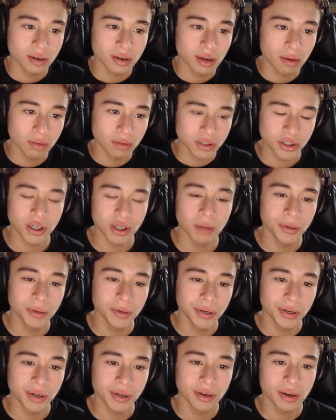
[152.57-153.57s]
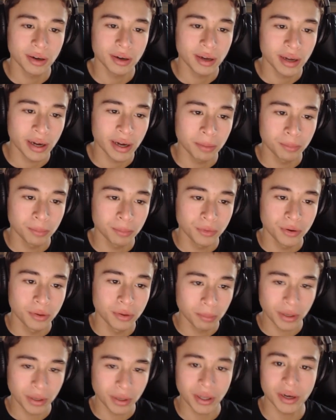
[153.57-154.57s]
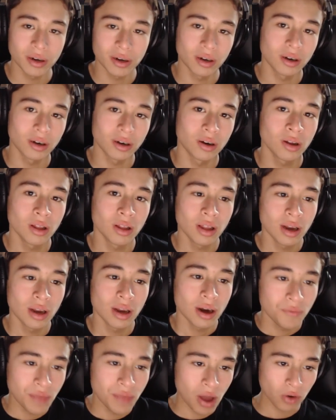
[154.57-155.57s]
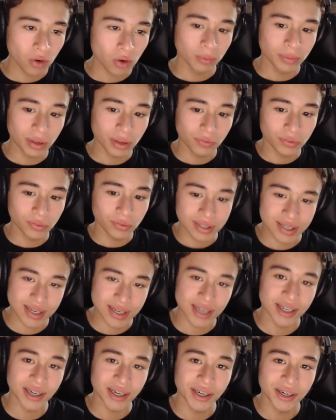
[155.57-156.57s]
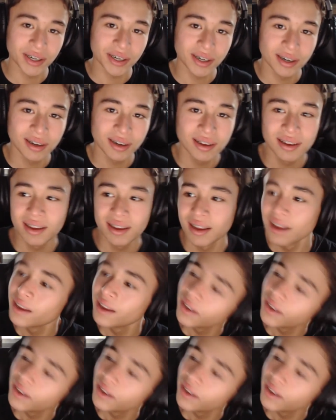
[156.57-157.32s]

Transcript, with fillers: I was chubbier, I had more meat and all. Now I'm definitely skinnier,